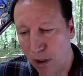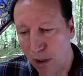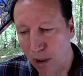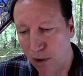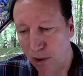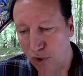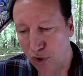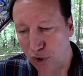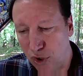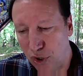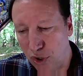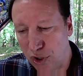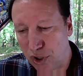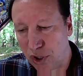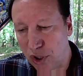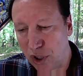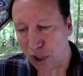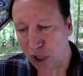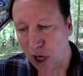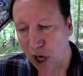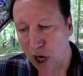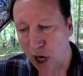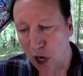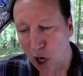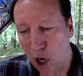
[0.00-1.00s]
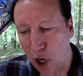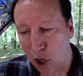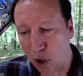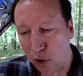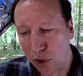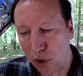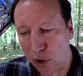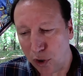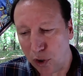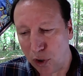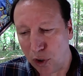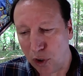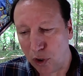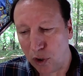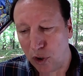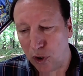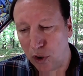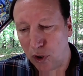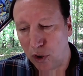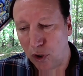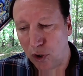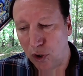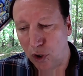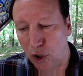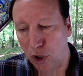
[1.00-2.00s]
just our
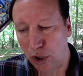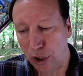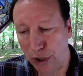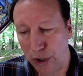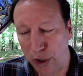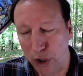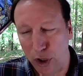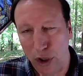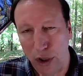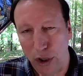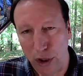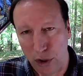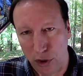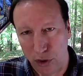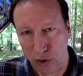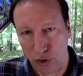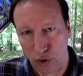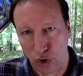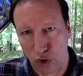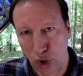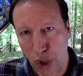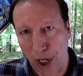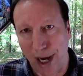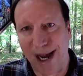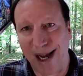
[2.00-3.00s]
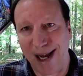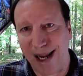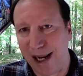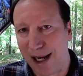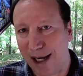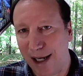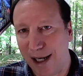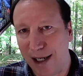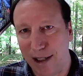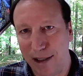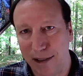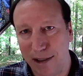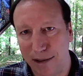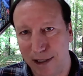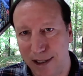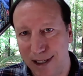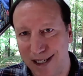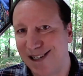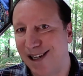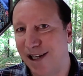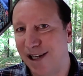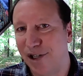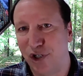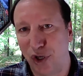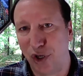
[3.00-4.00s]
training
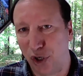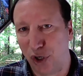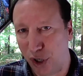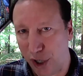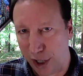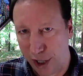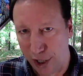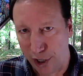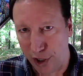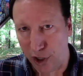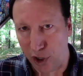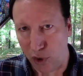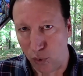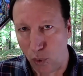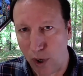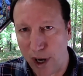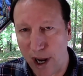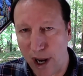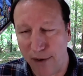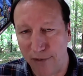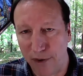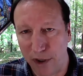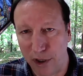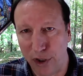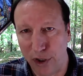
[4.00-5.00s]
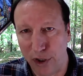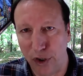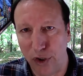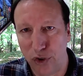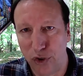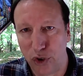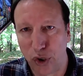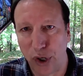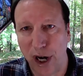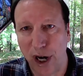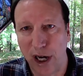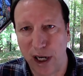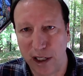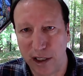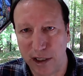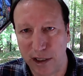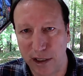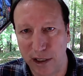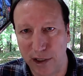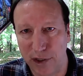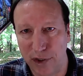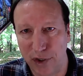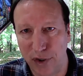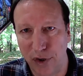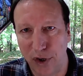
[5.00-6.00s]
center here. We have a little training
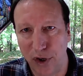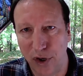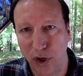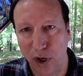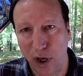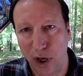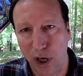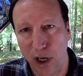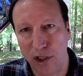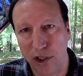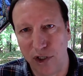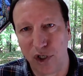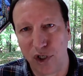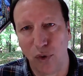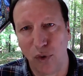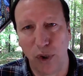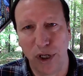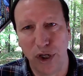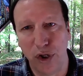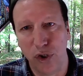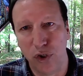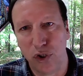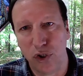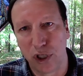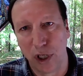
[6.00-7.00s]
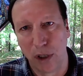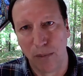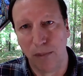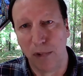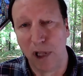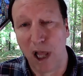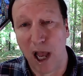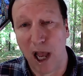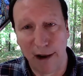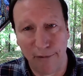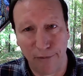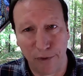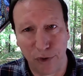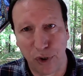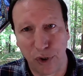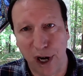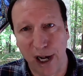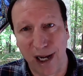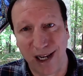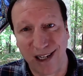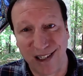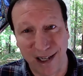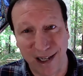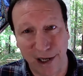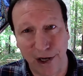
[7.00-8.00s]
center, and so we do some live
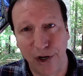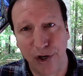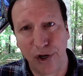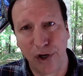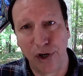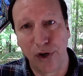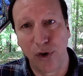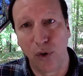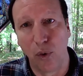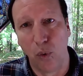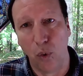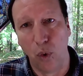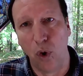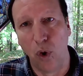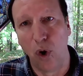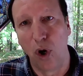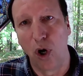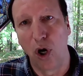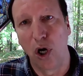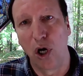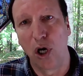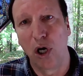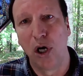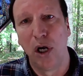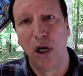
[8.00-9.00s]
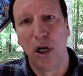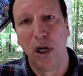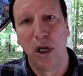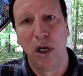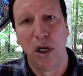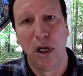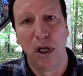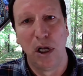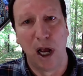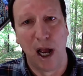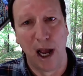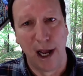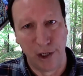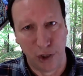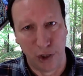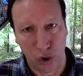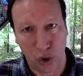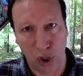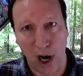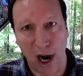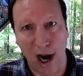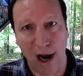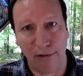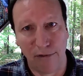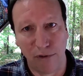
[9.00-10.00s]
trainings here, or I
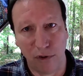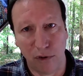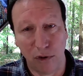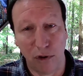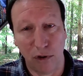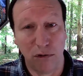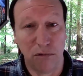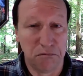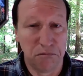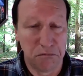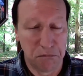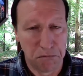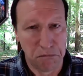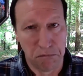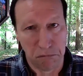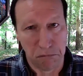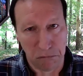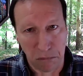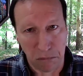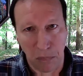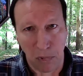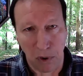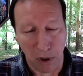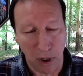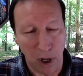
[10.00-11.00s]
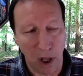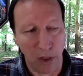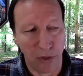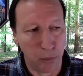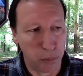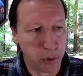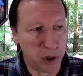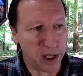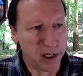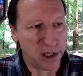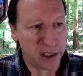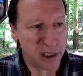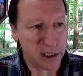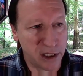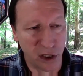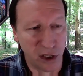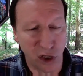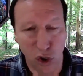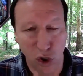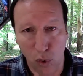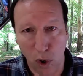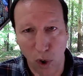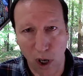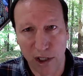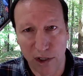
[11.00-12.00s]
travel other places in the
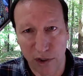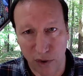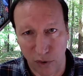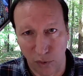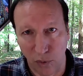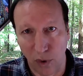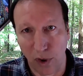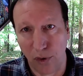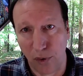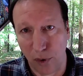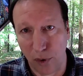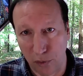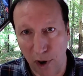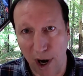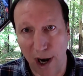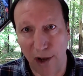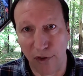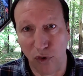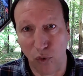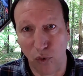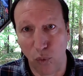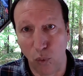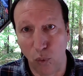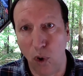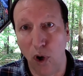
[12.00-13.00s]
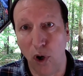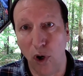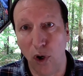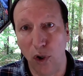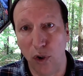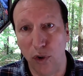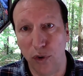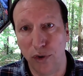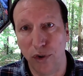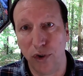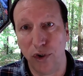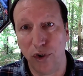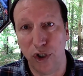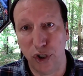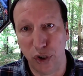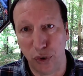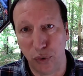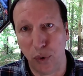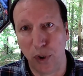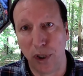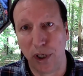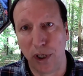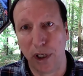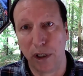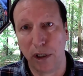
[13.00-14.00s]
U.S. or around the world
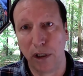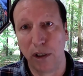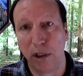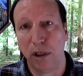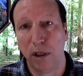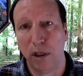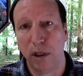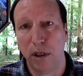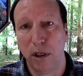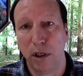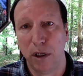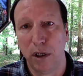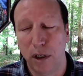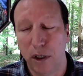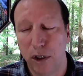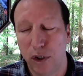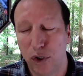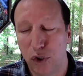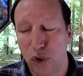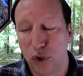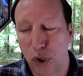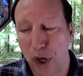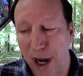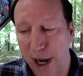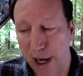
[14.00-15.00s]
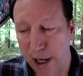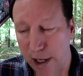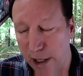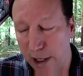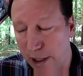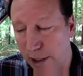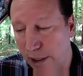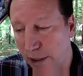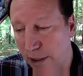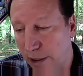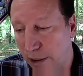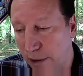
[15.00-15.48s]
doing training